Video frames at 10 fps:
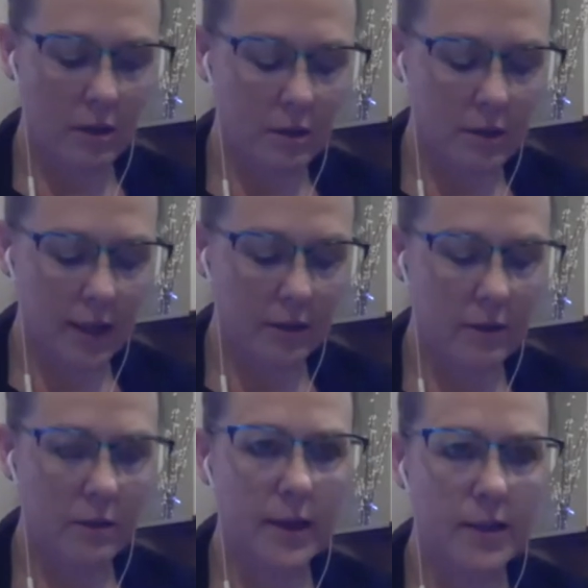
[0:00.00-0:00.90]

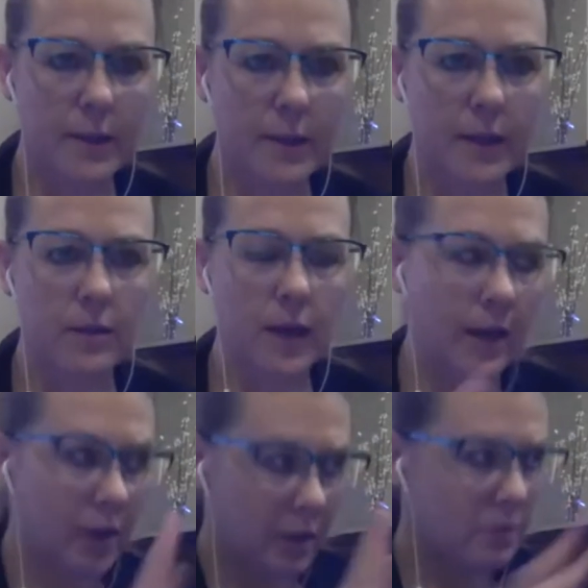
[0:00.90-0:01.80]
technical aspect, or
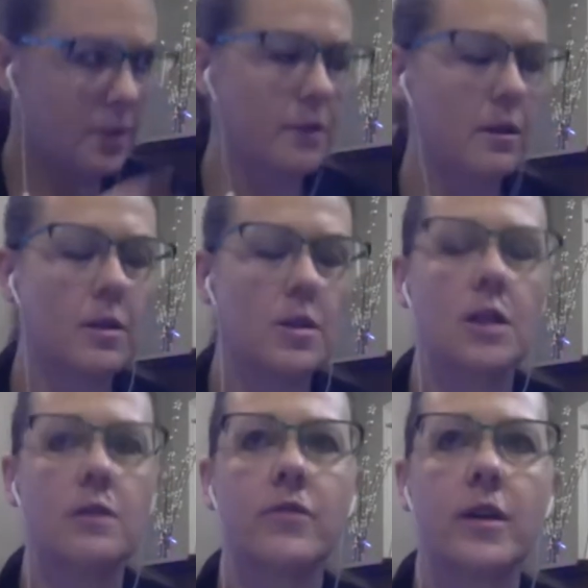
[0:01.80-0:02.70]
having technology
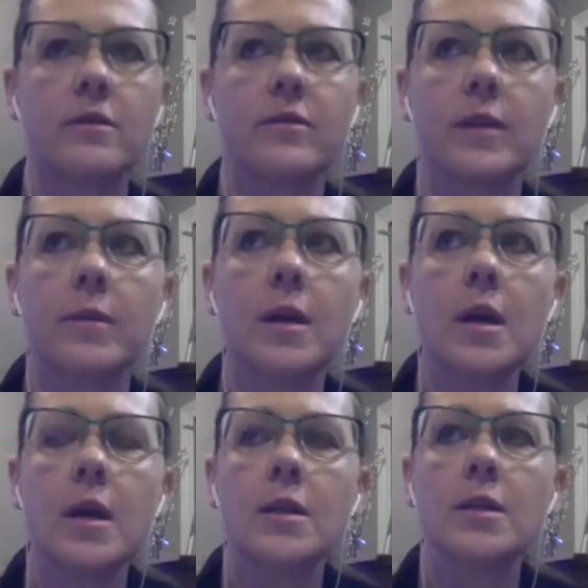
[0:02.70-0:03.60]
in front of him.
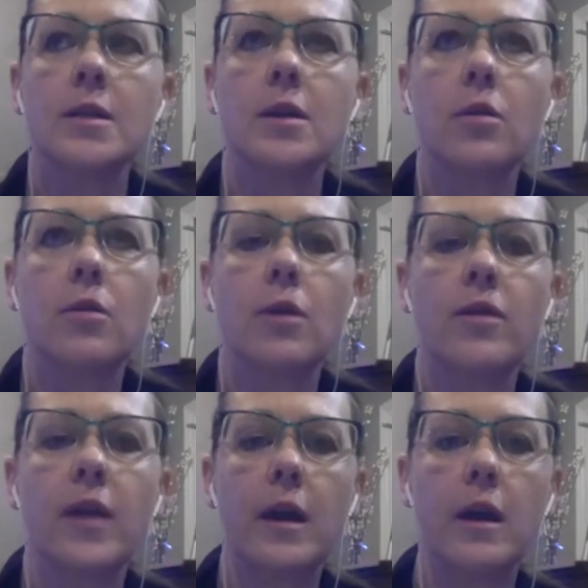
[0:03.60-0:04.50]
So
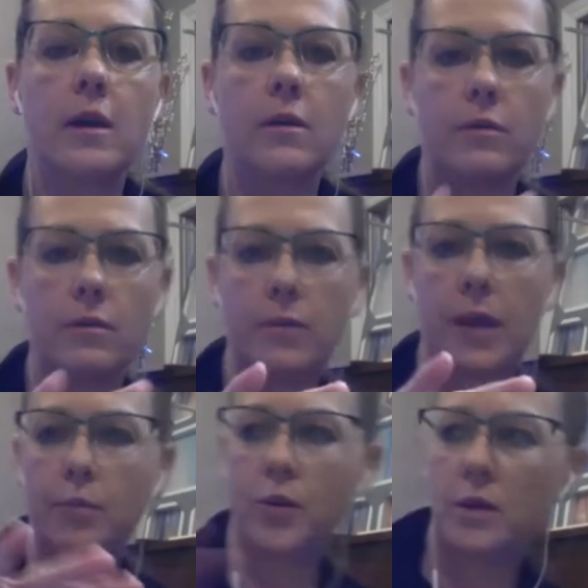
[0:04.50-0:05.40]
they
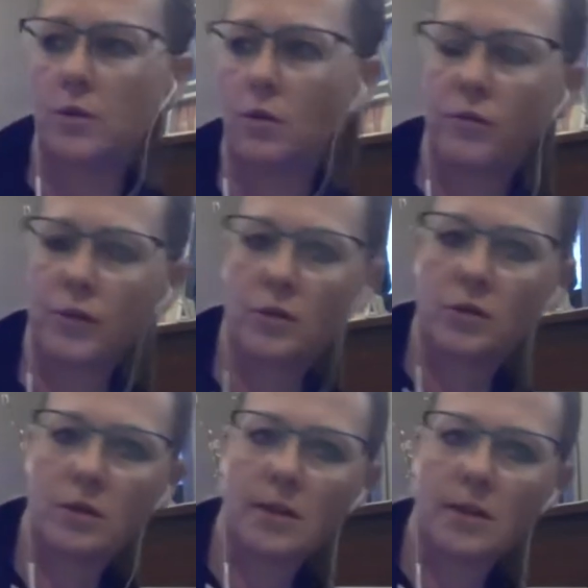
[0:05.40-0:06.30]
put it over
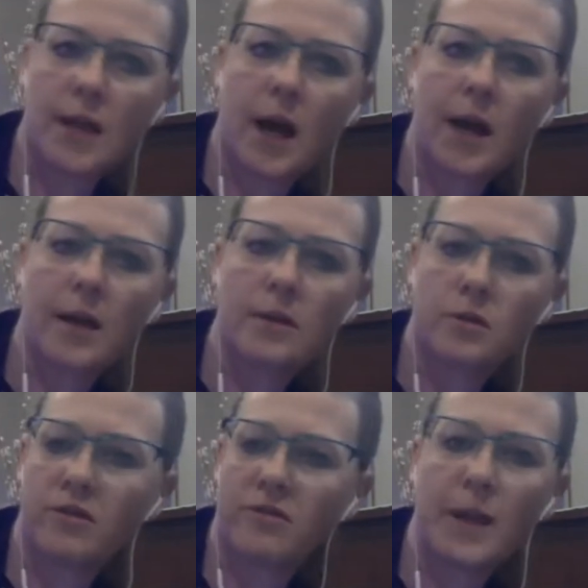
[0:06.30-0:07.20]
to the side,
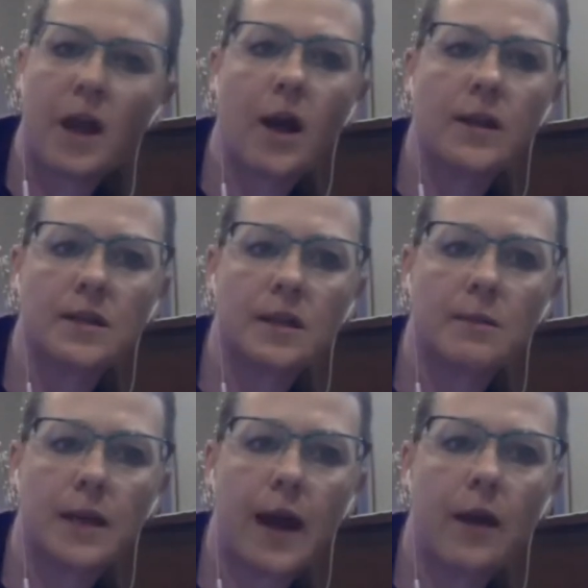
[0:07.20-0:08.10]
sort of behind him
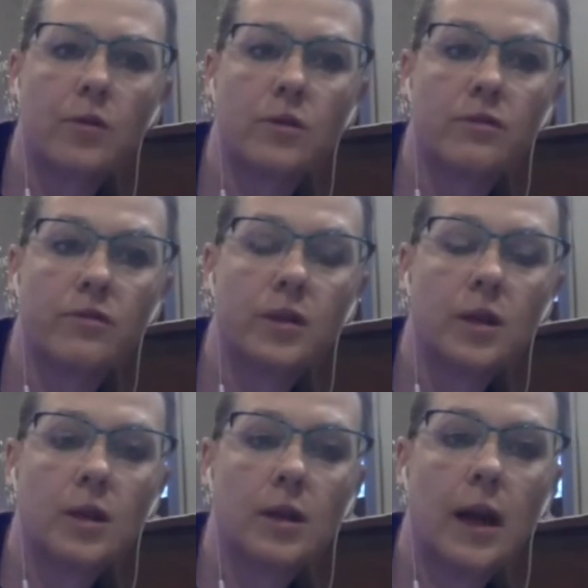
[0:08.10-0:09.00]
and out of
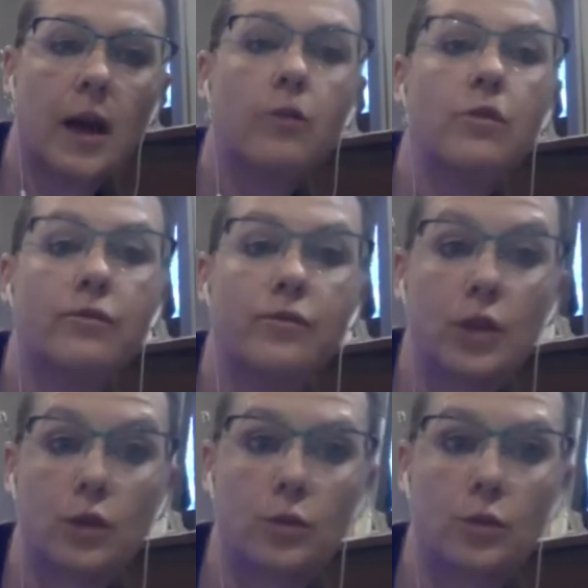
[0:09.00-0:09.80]
view.